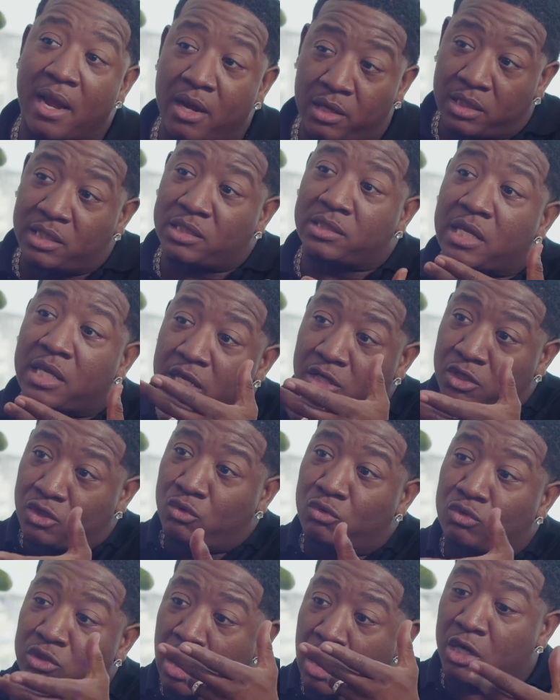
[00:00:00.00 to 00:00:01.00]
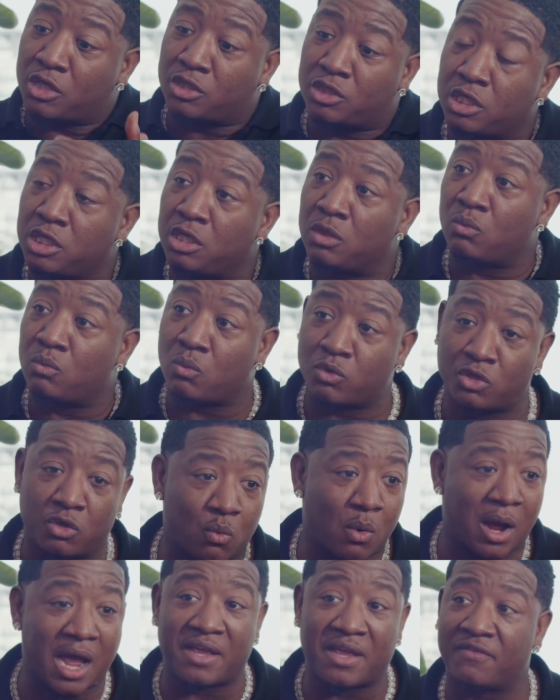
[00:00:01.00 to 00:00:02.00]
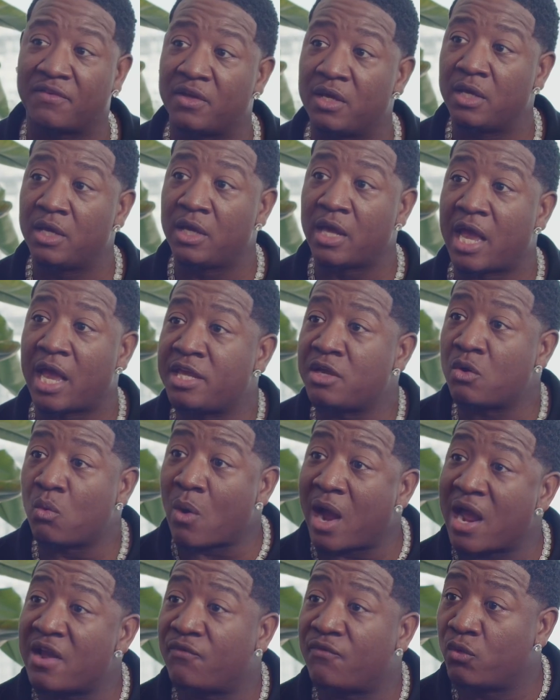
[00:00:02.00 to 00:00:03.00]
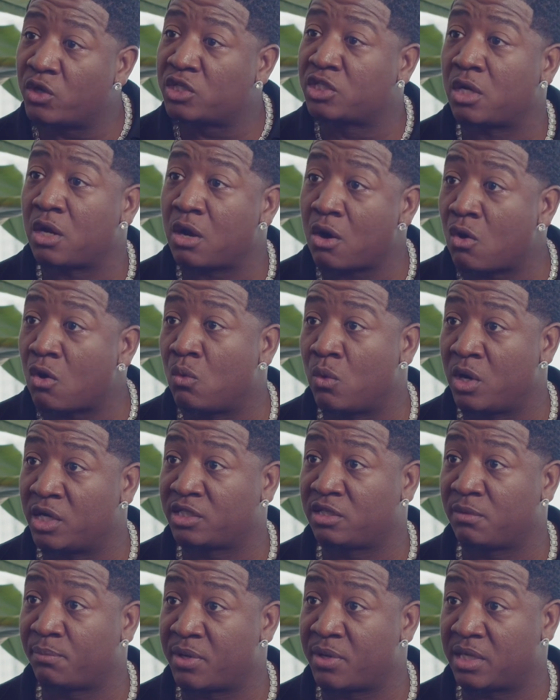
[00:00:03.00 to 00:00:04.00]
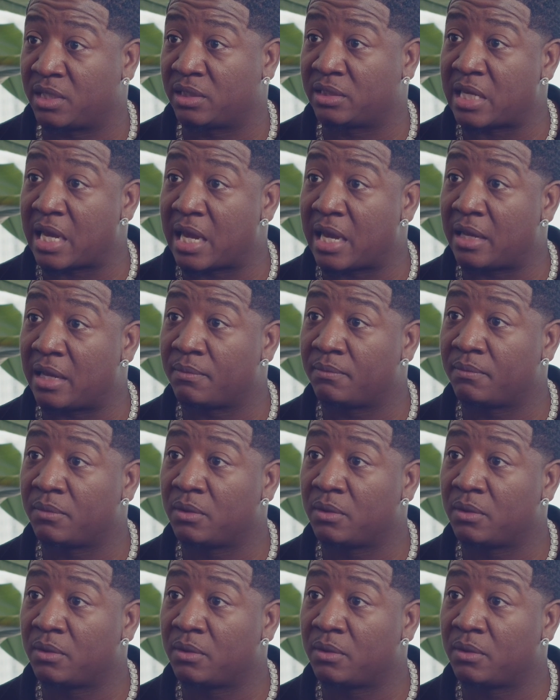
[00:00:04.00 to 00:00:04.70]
let's say you talking to your wife, and your wife was a hoe once upon a time,